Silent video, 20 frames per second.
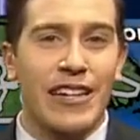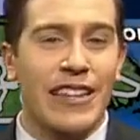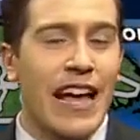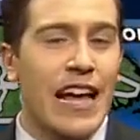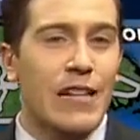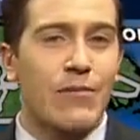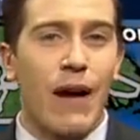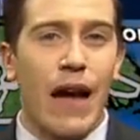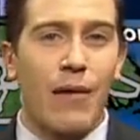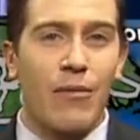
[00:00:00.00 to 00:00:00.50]
and
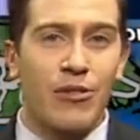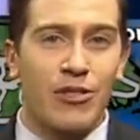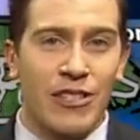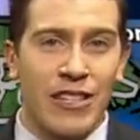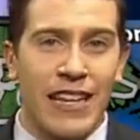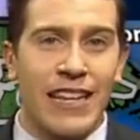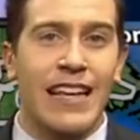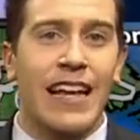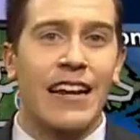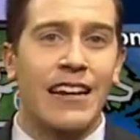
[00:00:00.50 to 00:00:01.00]
that's why we're
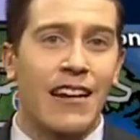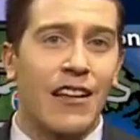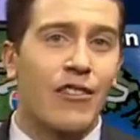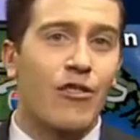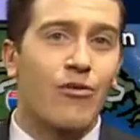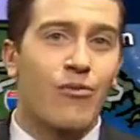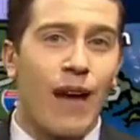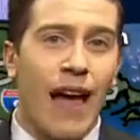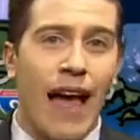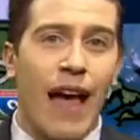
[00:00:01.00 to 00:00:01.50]
seeing yet
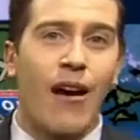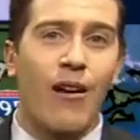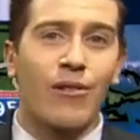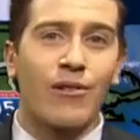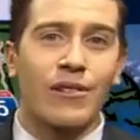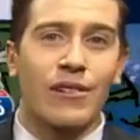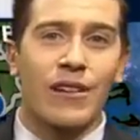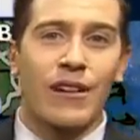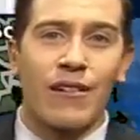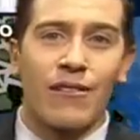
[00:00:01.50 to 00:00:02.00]
another
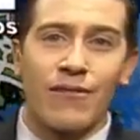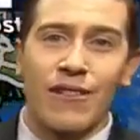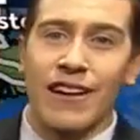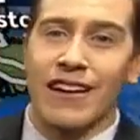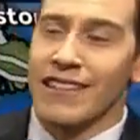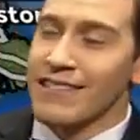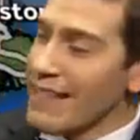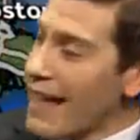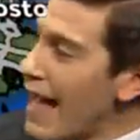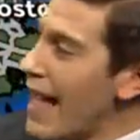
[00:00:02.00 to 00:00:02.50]
round of uh,
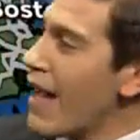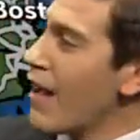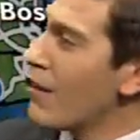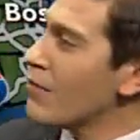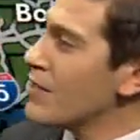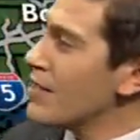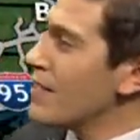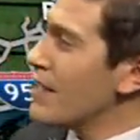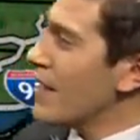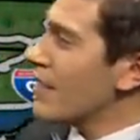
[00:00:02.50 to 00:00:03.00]

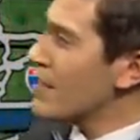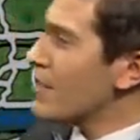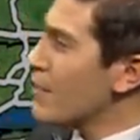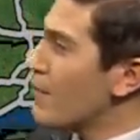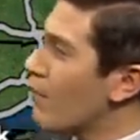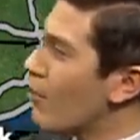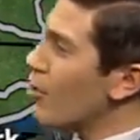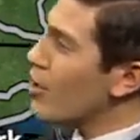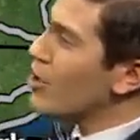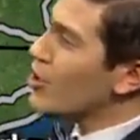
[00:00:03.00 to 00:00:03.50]
cloud and yes, some
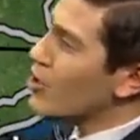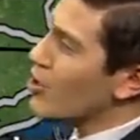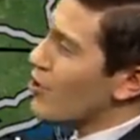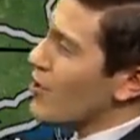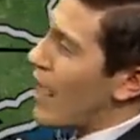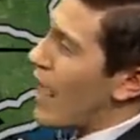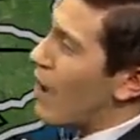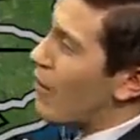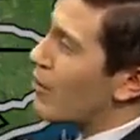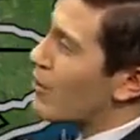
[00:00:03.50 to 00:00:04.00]
moisture
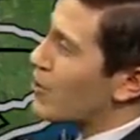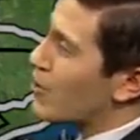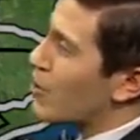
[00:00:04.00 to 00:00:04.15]
now on